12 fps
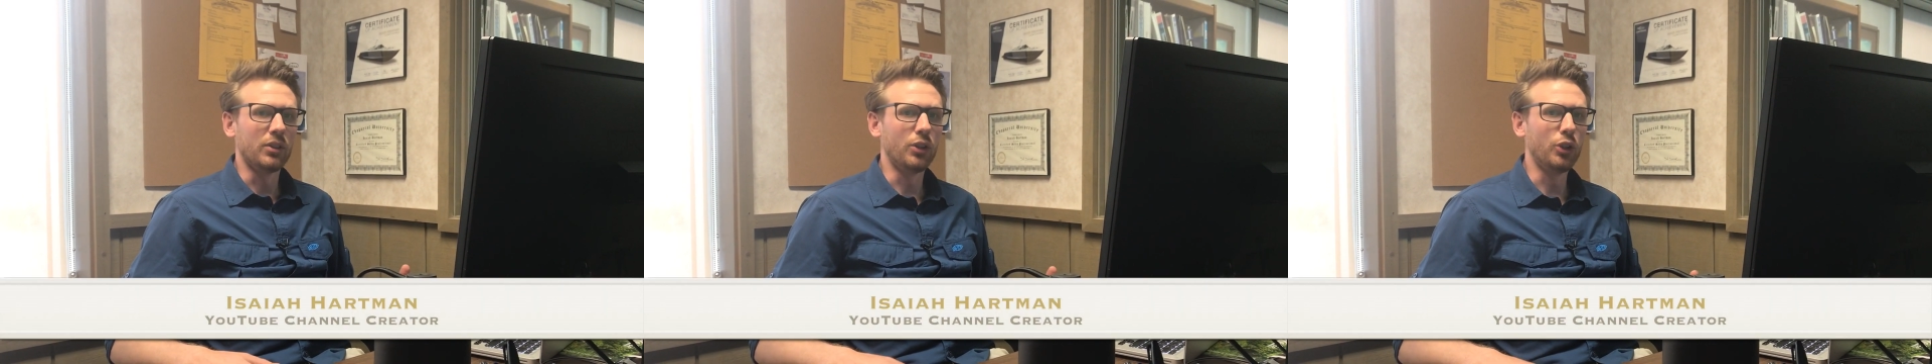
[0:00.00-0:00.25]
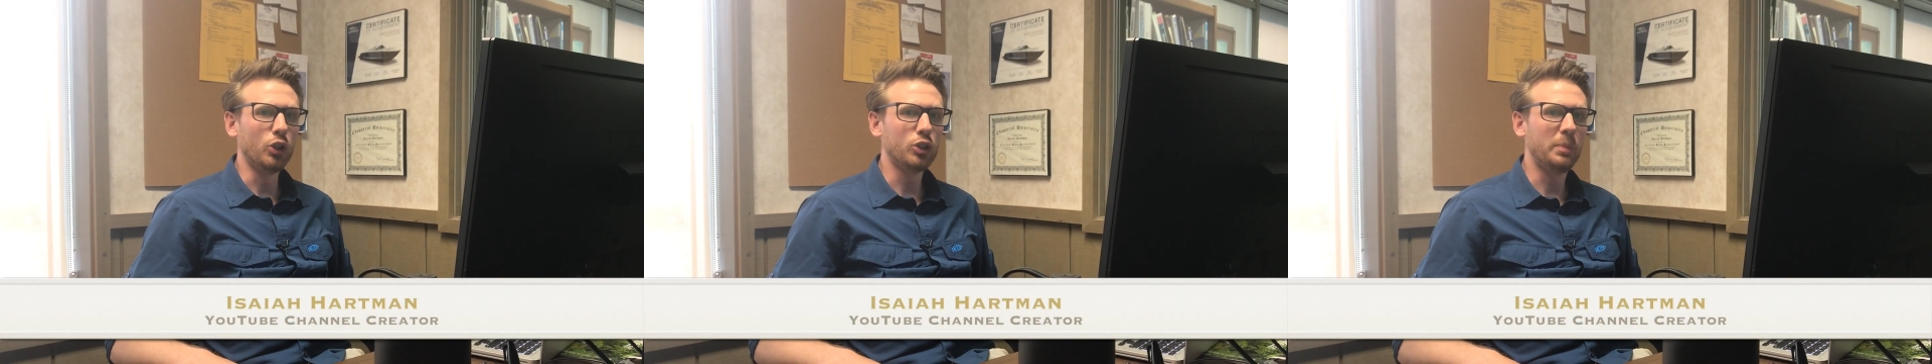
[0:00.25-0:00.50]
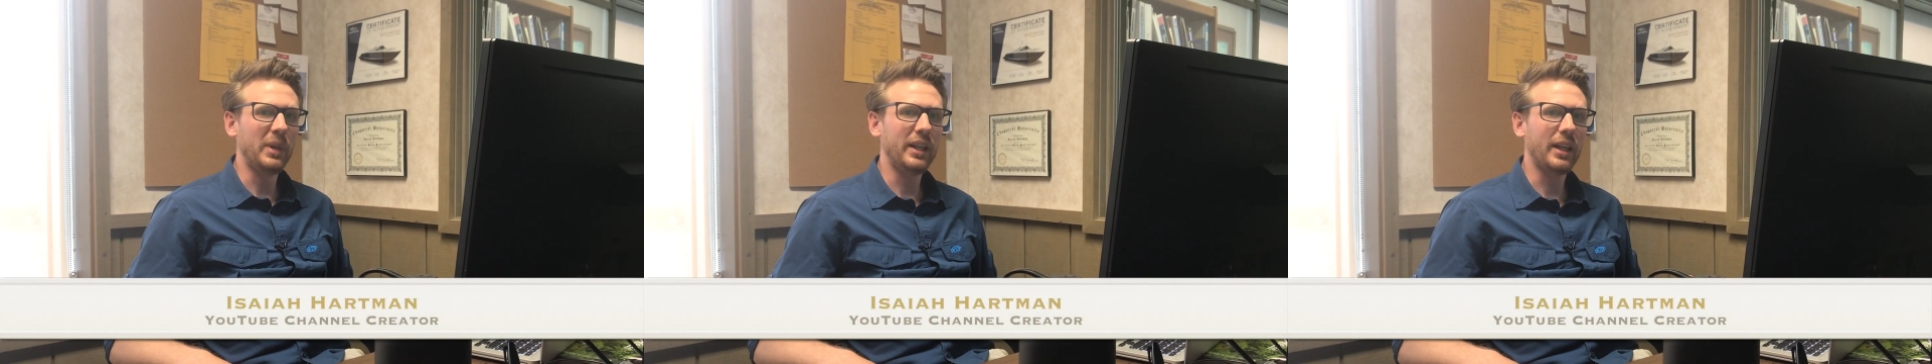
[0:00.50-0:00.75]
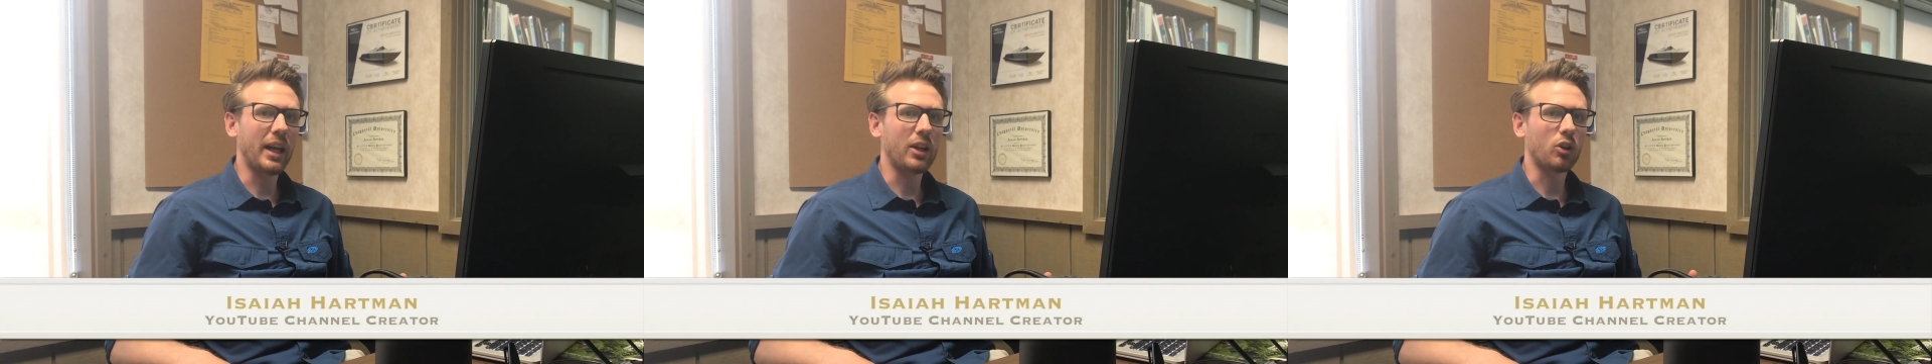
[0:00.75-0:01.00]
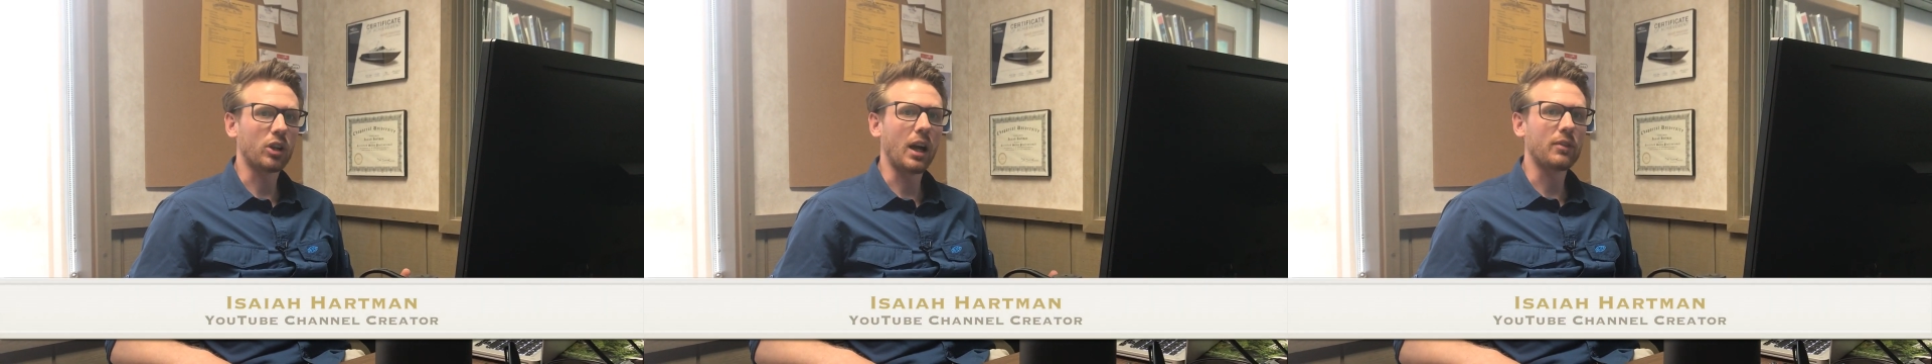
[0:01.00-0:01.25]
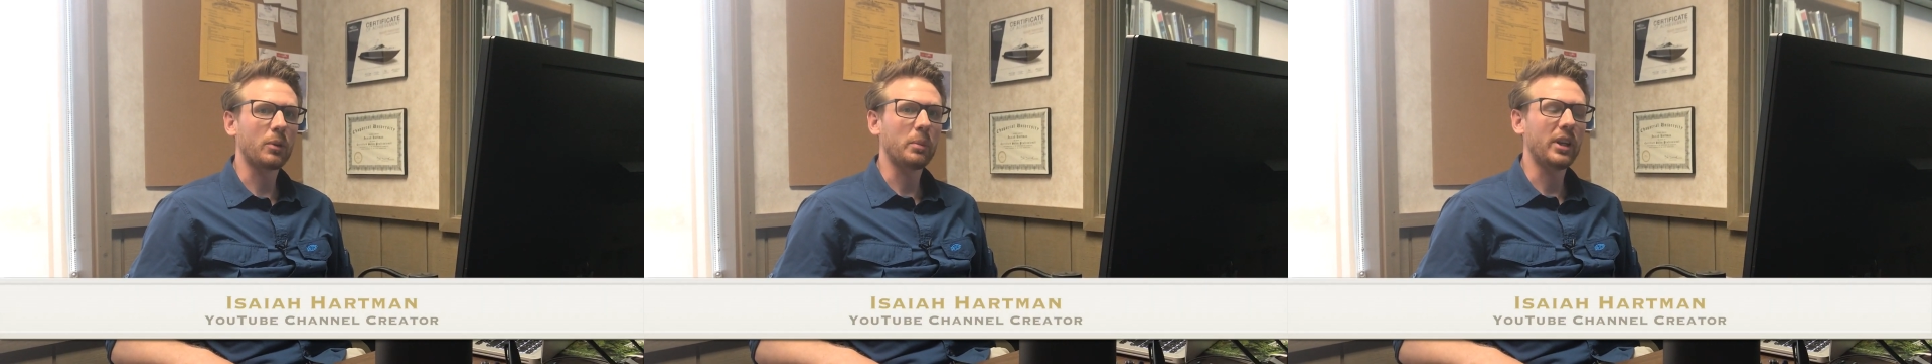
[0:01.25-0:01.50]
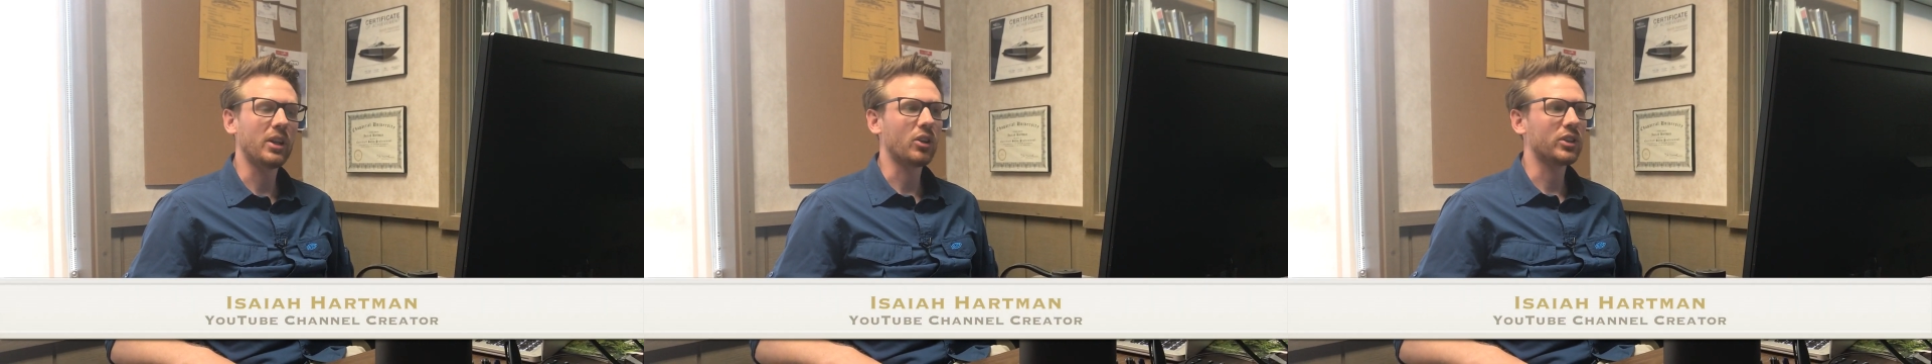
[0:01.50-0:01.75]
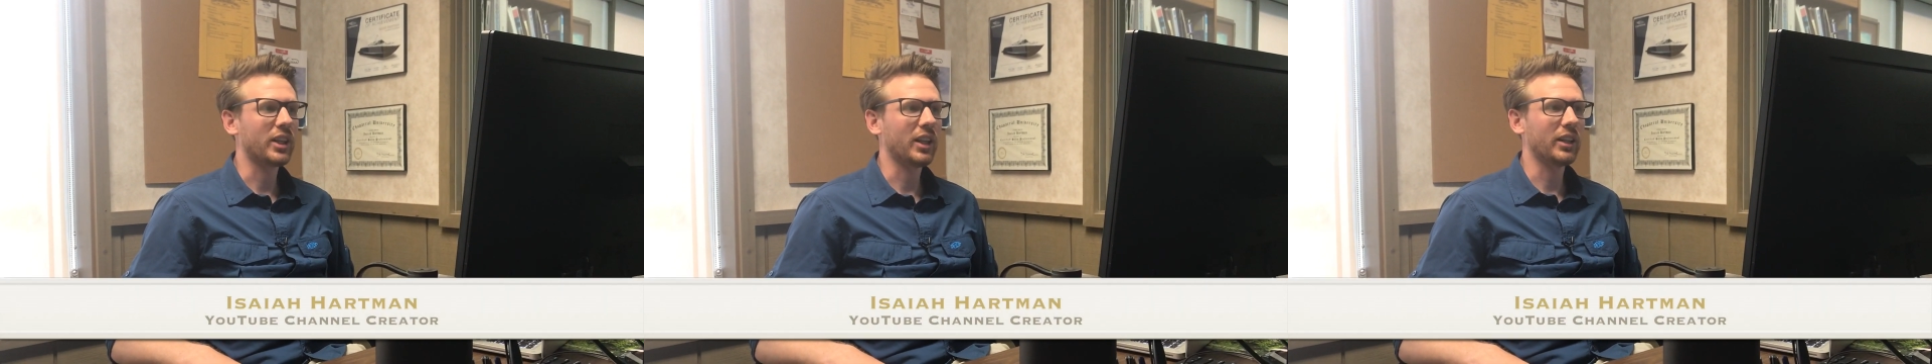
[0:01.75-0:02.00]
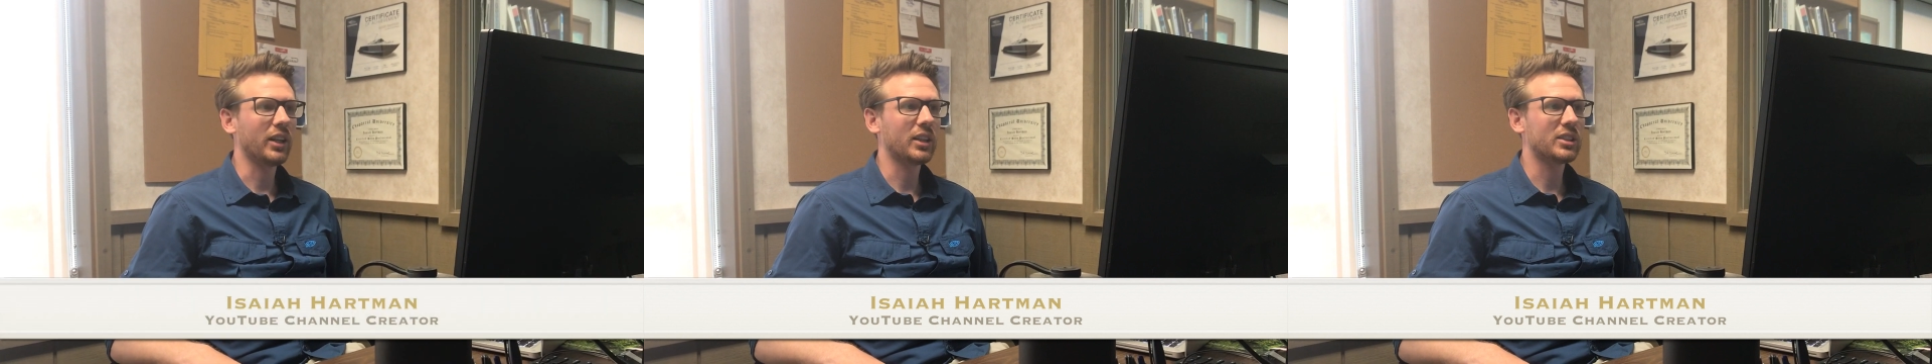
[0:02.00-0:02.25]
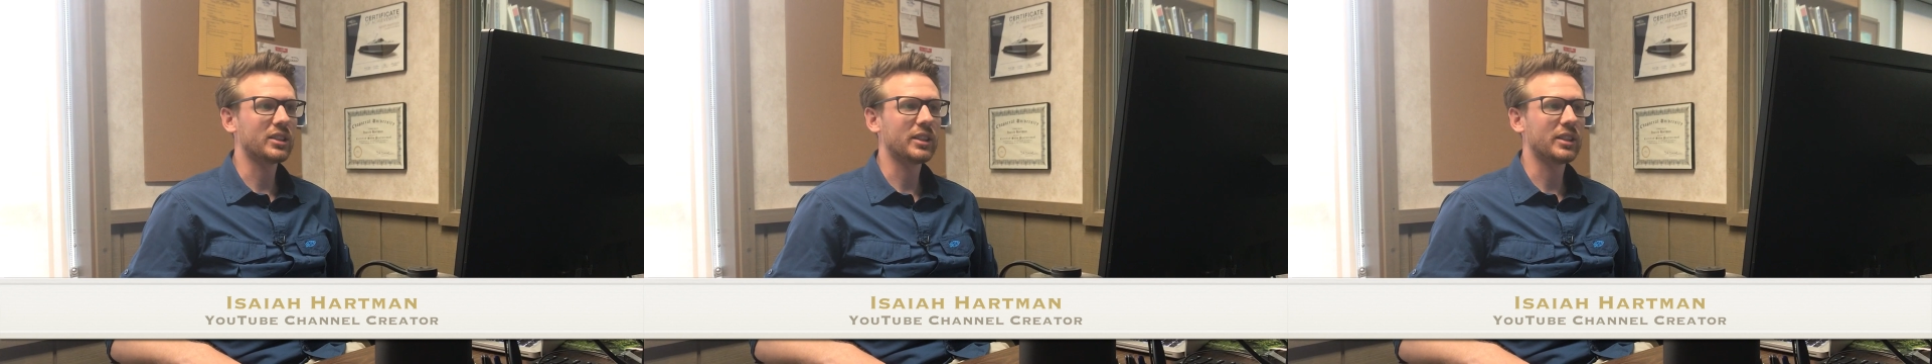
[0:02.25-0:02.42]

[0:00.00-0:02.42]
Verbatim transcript: The news media and our government are telling us